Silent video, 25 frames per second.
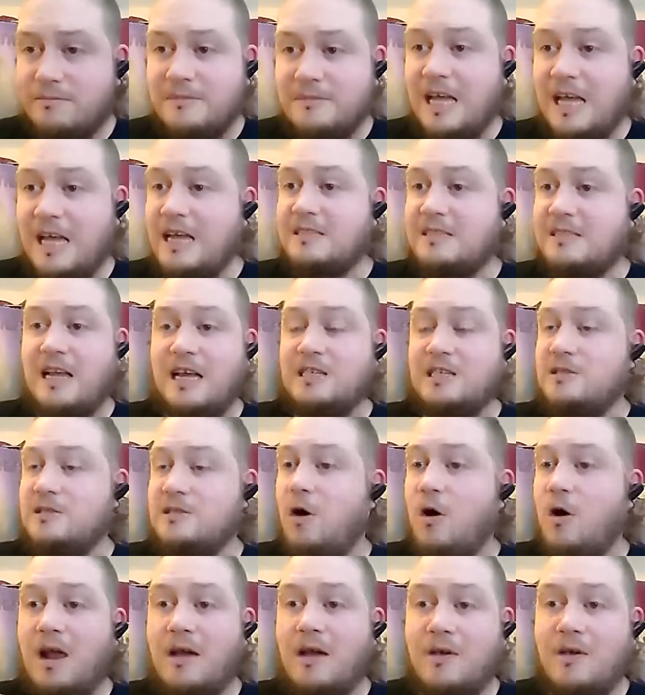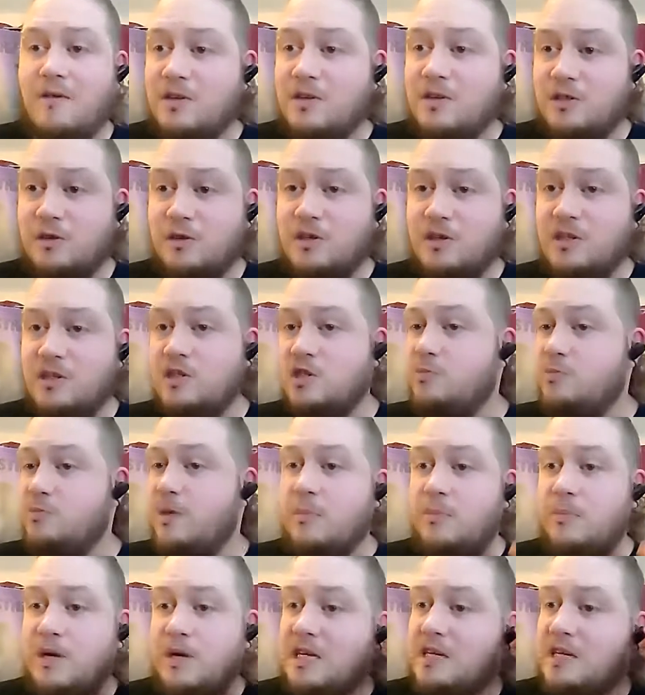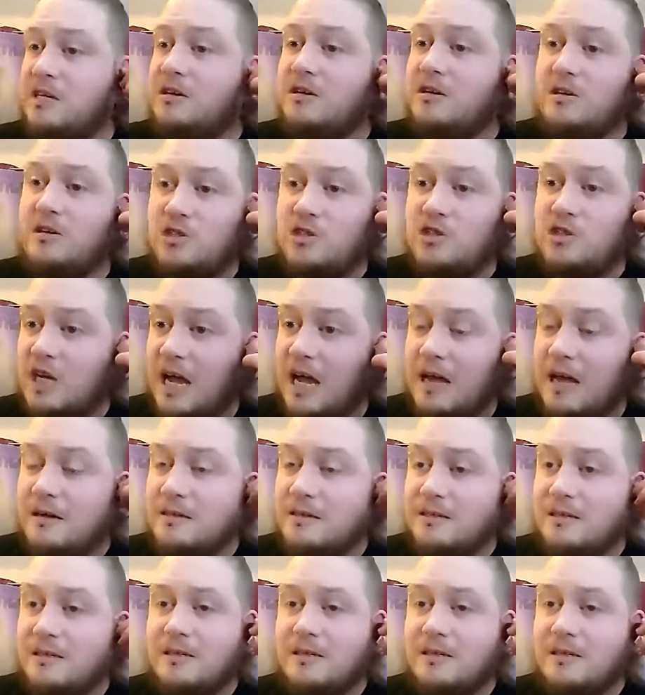that that's all i've ever done is just be obedient and share